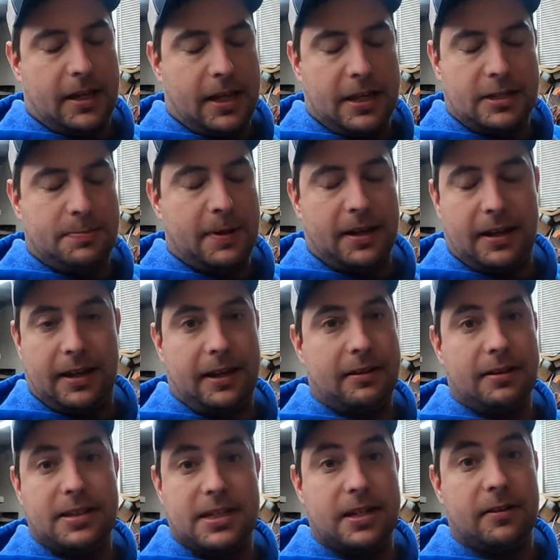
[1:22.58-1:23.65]
it's been an
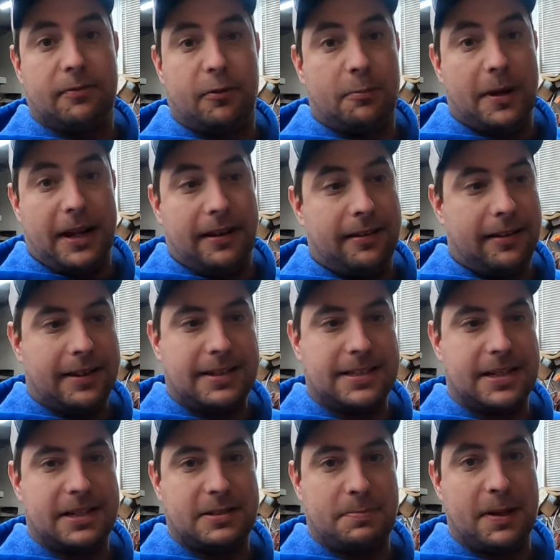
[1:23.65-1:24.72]
Achilles heel for me.
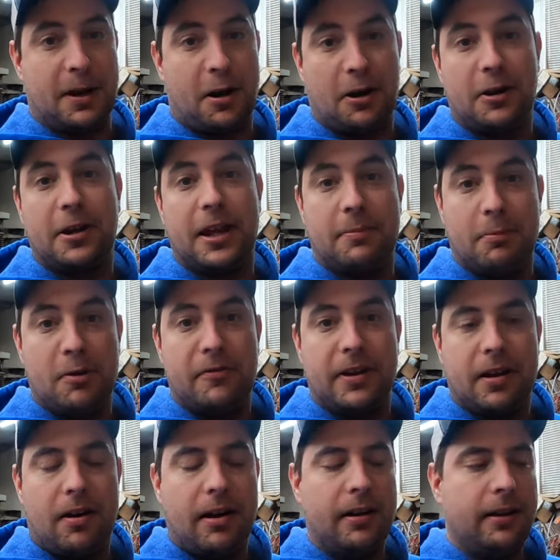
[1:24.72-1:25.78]
It's been hard to get
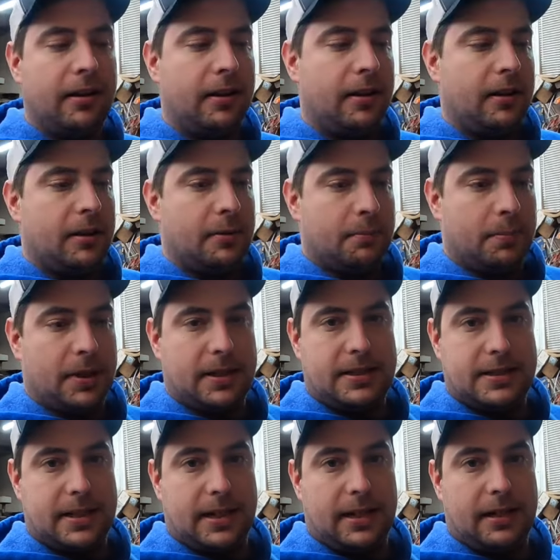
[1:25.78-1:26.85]
moving on,
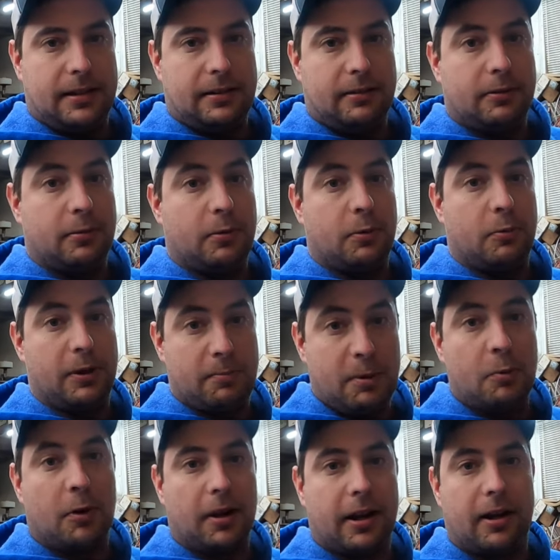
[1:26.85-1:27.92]
but we've
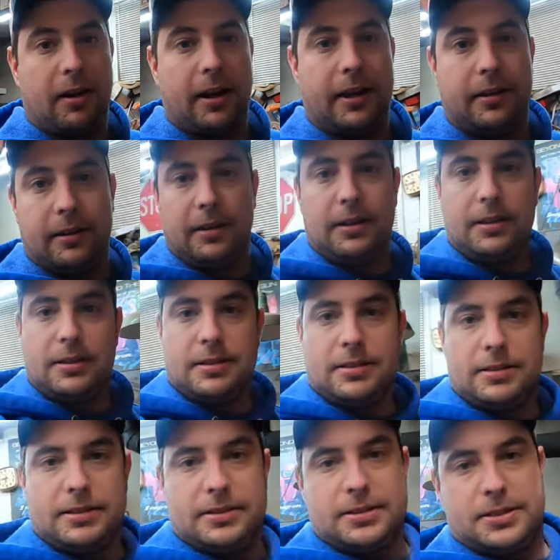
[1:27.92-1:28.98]
been working on it.
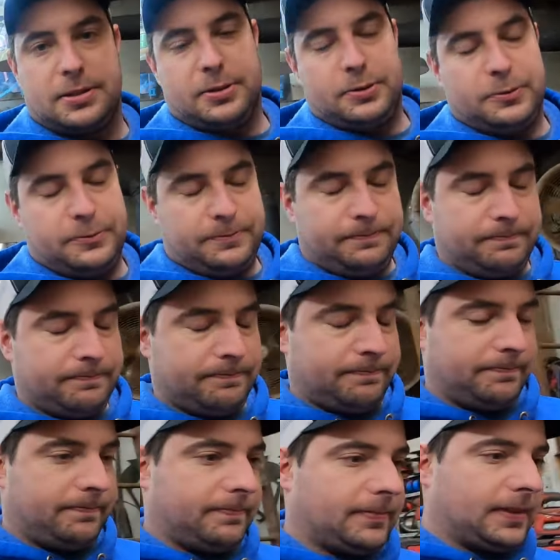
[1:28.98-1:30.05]
So
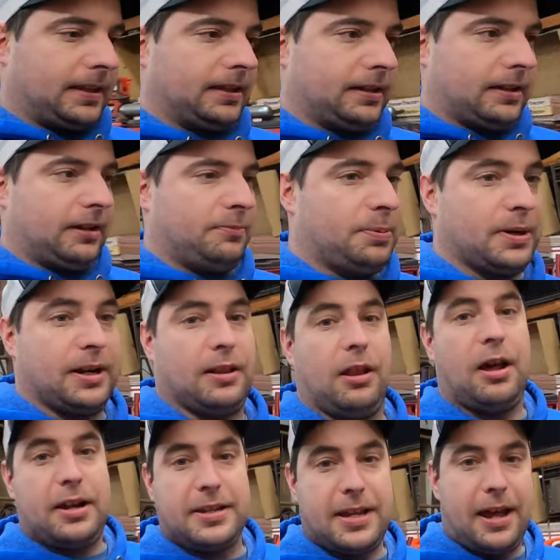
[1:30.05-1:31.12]
I've put in a
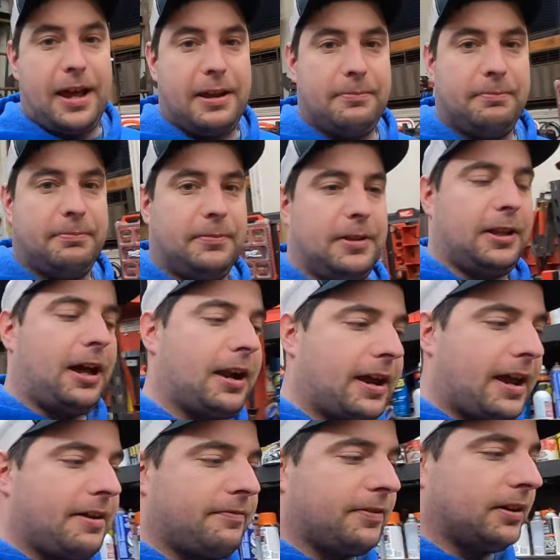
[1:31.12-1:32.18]
lot of time, a lot
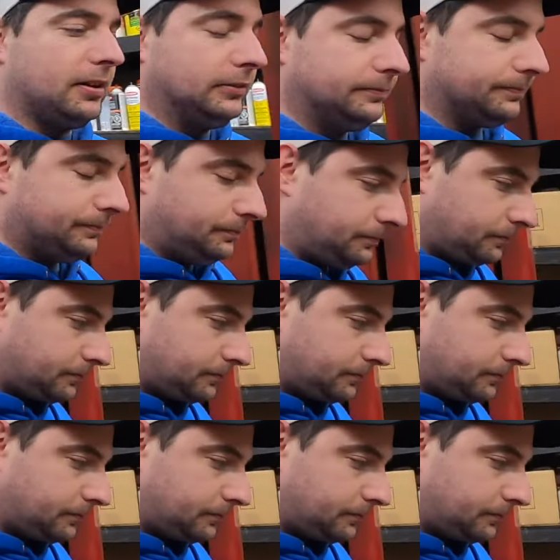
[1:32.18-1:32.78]
of effort.